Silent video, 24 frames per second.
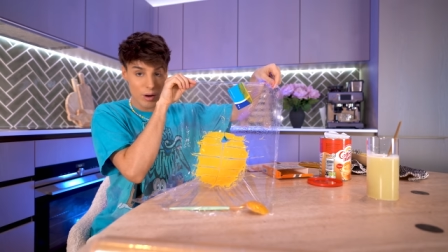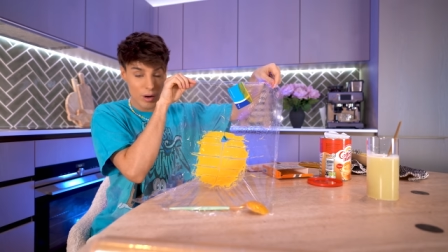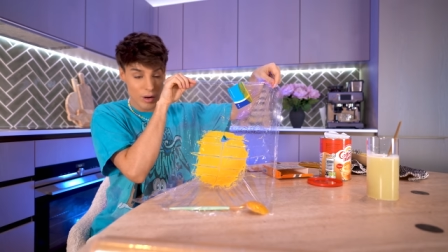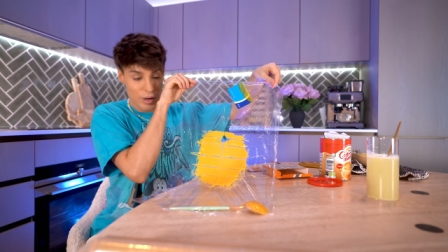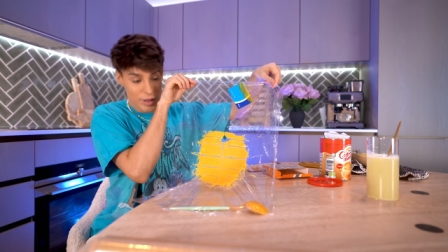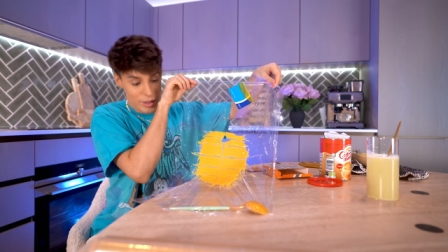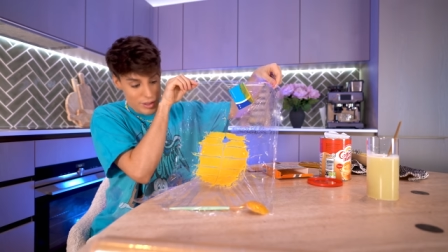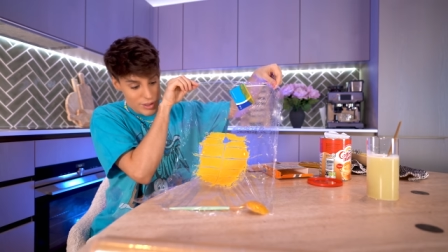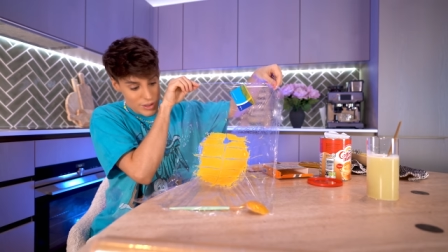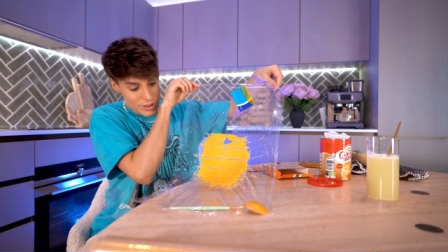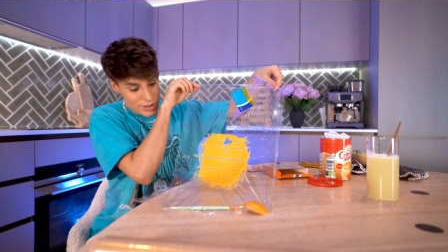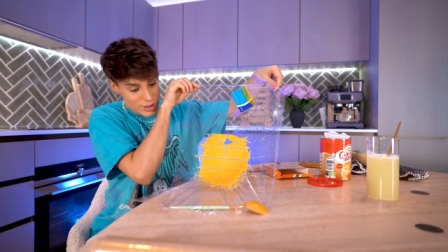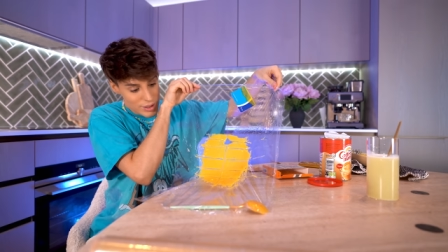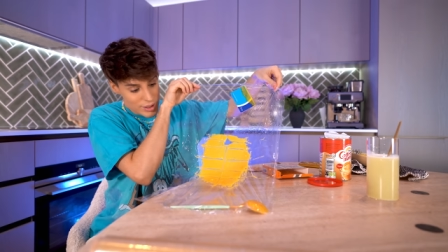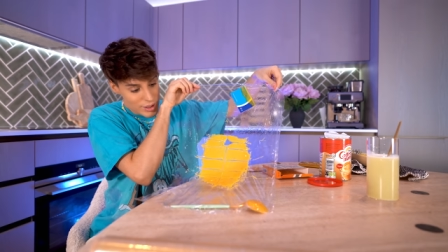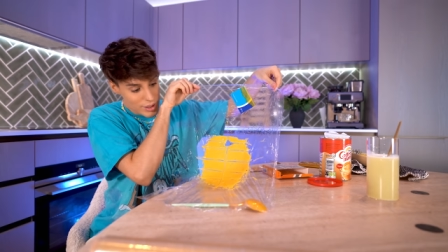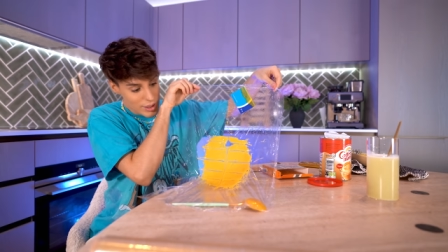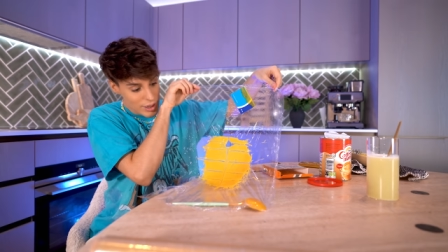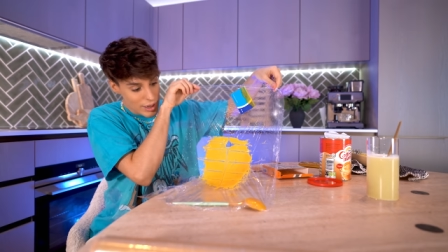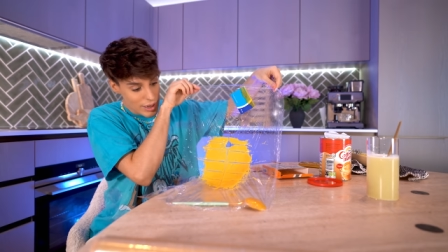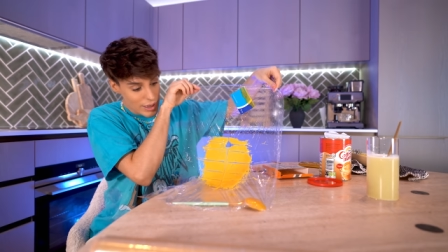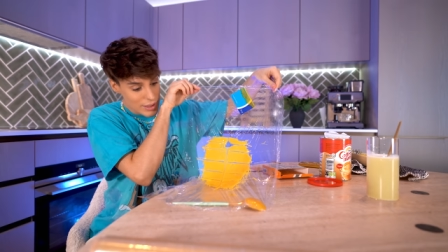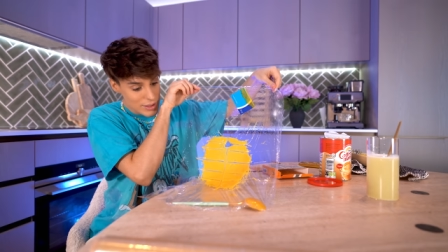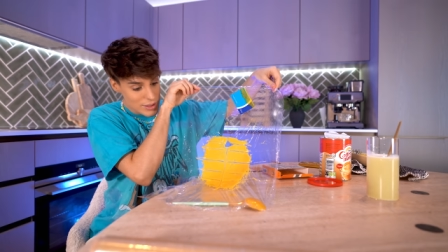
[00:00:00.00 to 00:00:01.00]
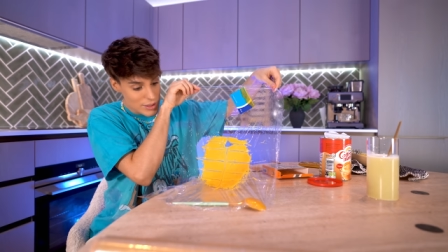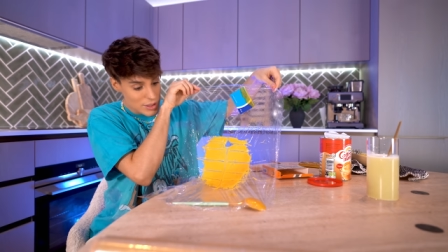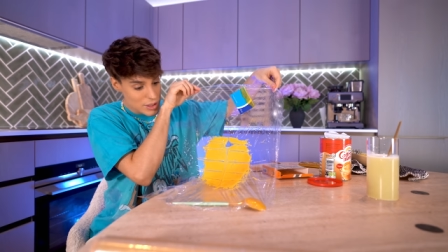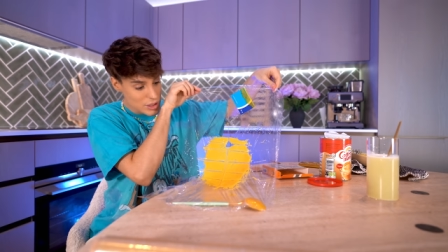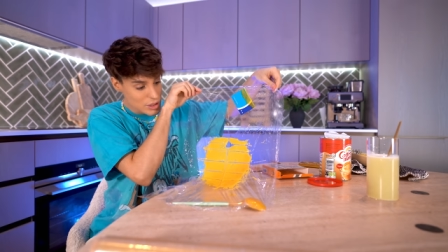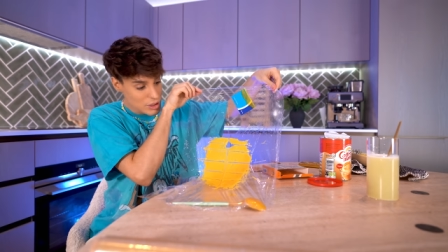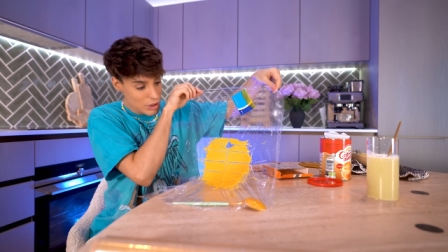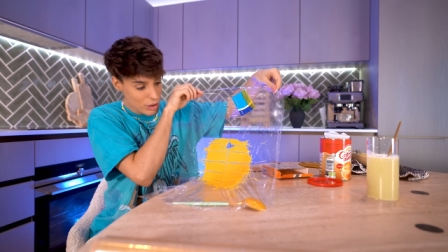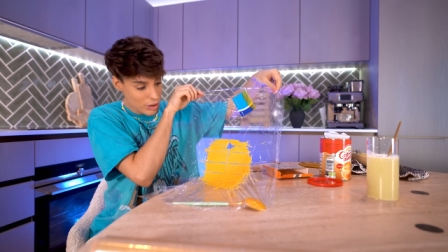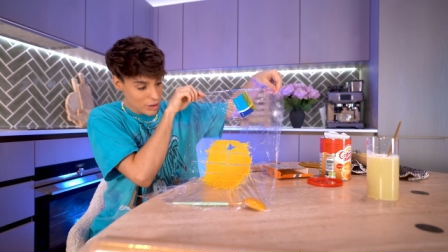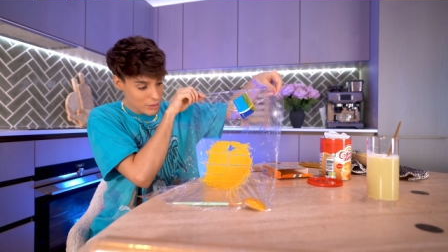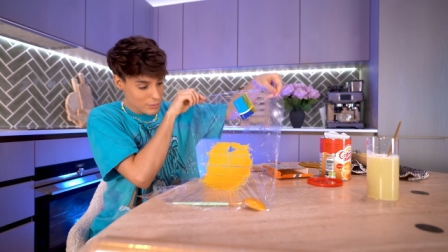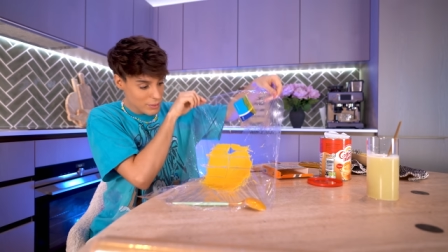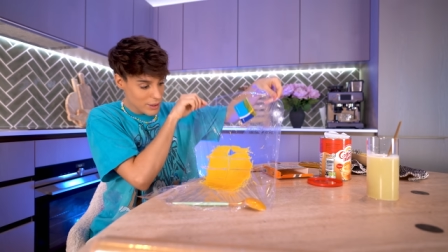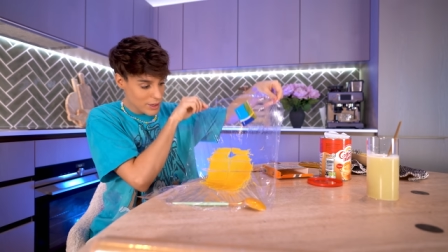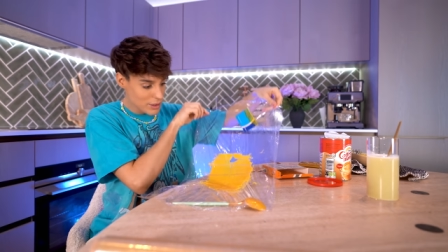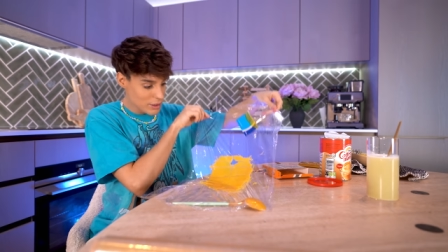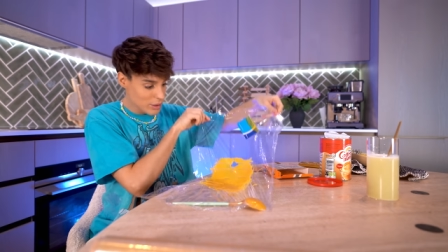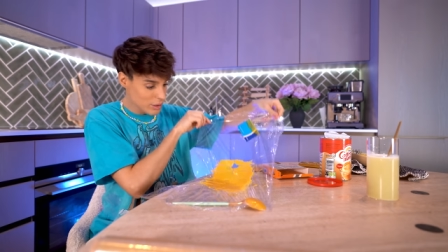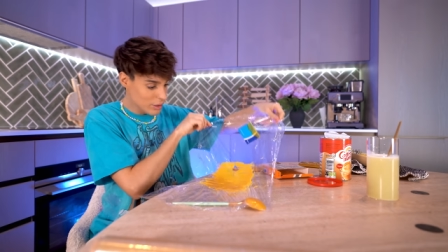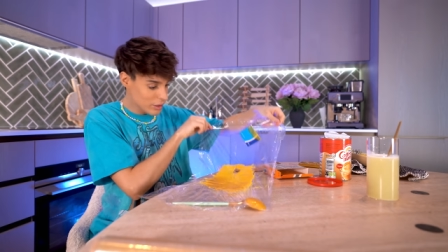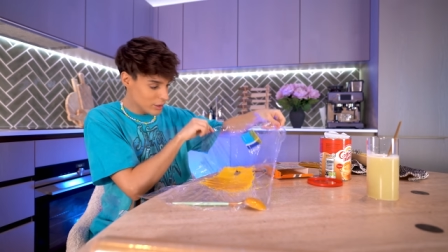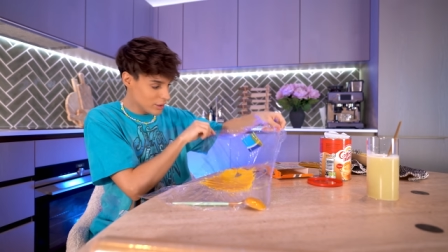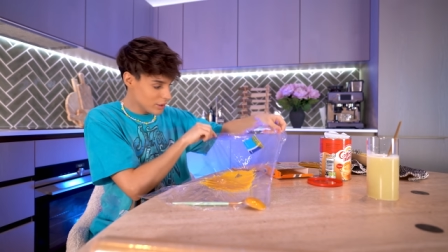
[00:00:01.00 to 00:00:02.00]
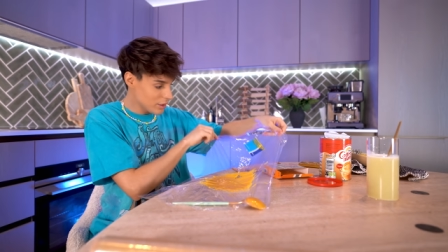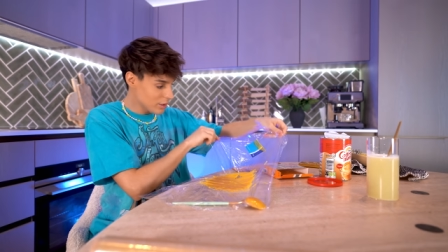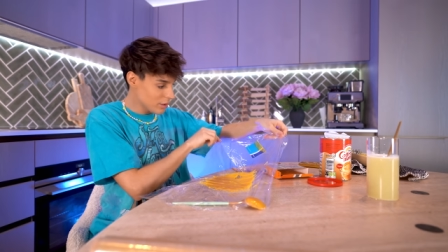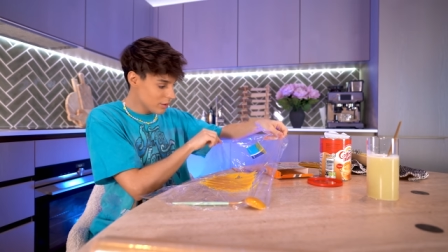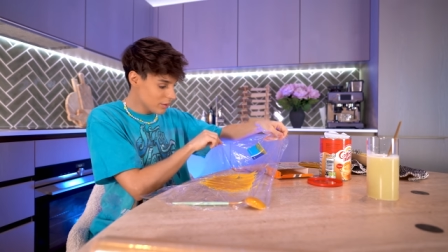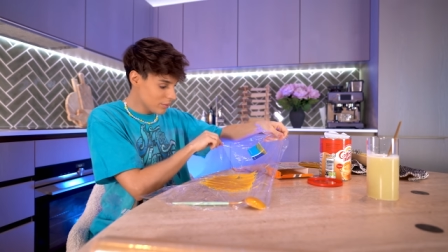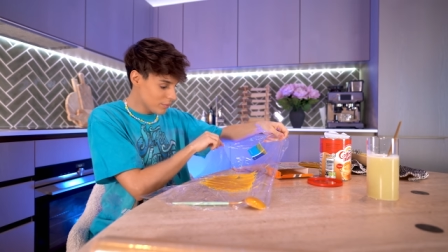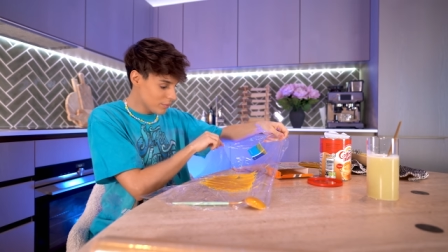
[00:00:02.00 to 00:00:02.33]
Honestly, it's not a bad look.